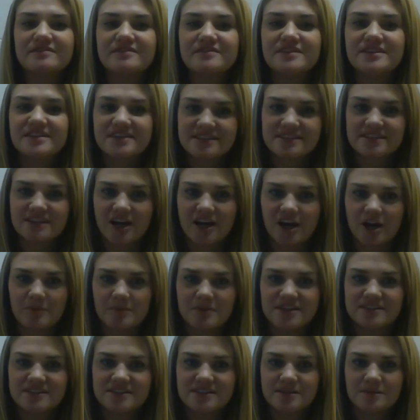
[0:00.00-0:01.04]
of this lab
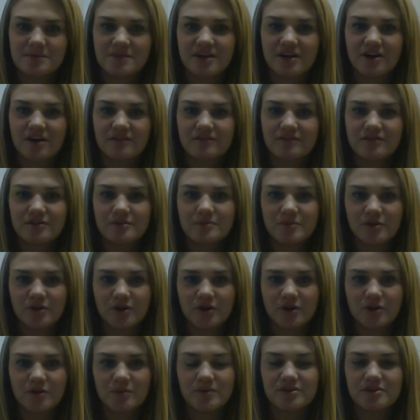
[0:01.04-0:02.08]
is to become
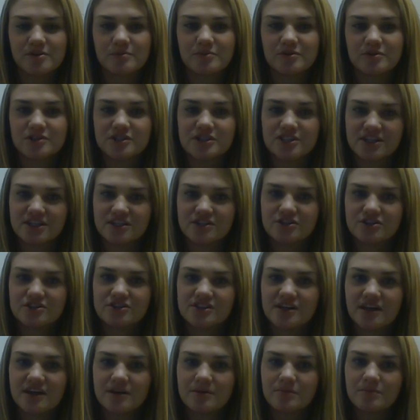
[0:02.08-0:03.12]
familiar with the procedures
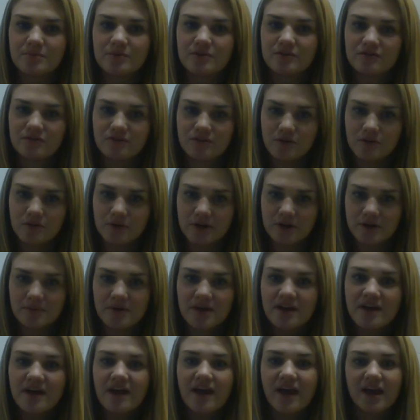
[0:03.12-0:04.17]
and perform
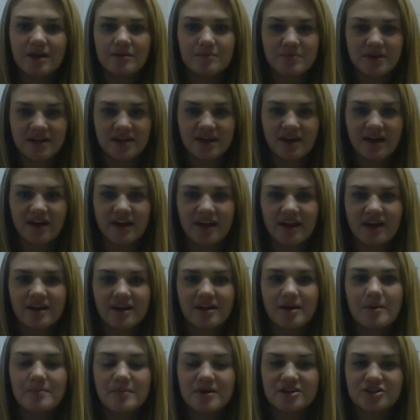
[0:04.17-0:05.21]
a
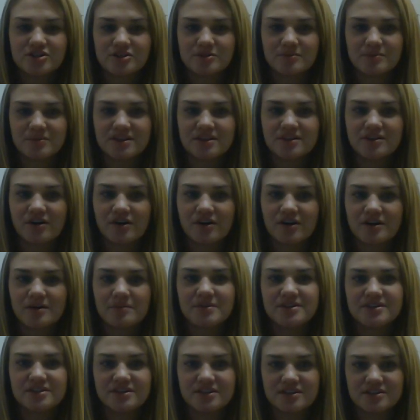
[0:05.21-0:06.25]
BIA measurement on a
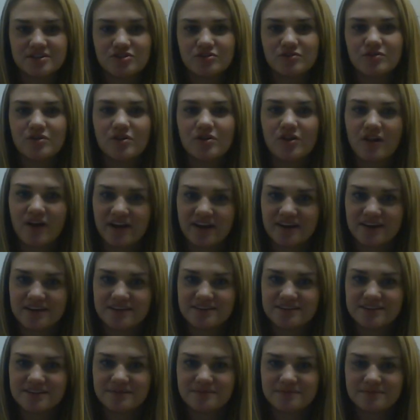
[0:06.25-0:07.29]
potential
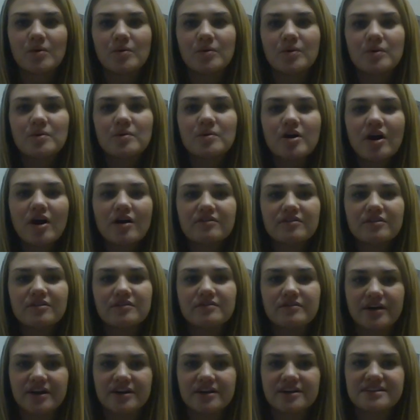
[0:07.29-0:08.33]
client. We will cover
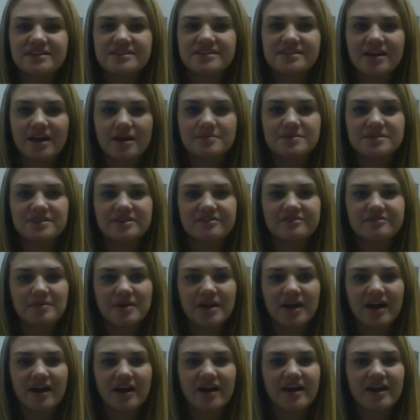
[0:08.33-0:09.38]
various types of
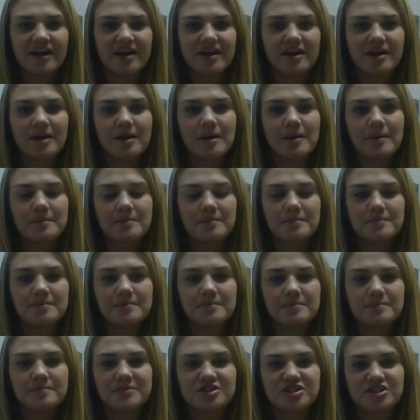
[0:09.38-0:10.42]
BIA
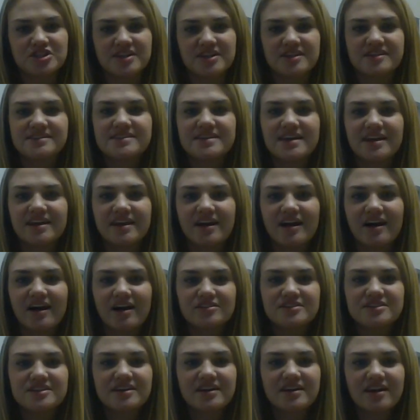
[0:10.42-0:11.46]
machines and how
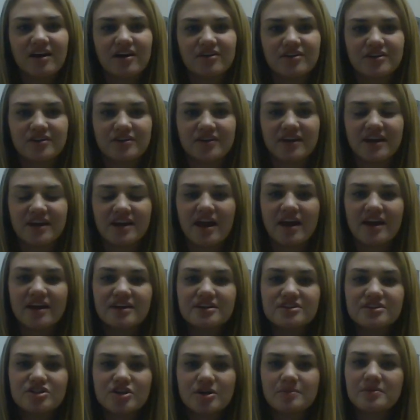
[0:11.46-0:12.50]
to calculate and
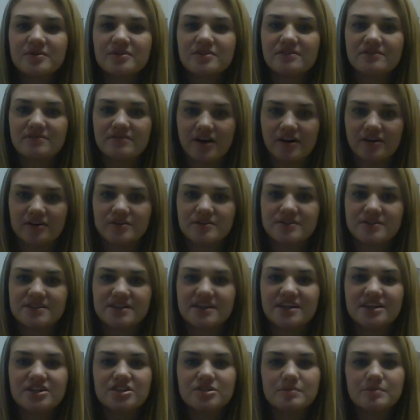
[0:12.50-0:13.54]
interpret the values
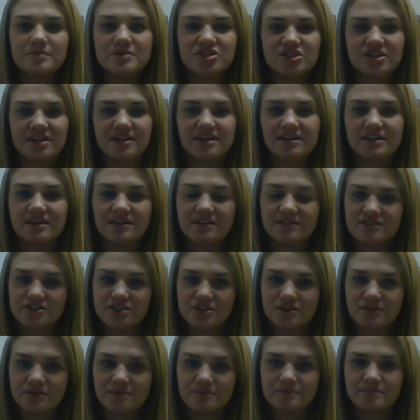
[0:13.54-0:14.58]
each machine gives
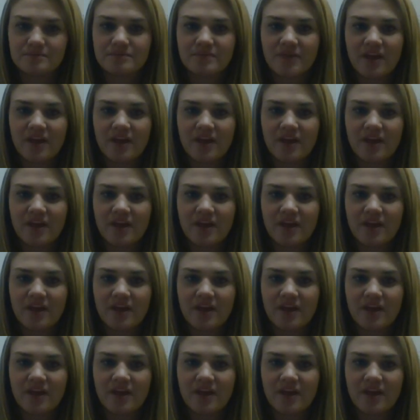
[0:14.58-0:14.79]
you.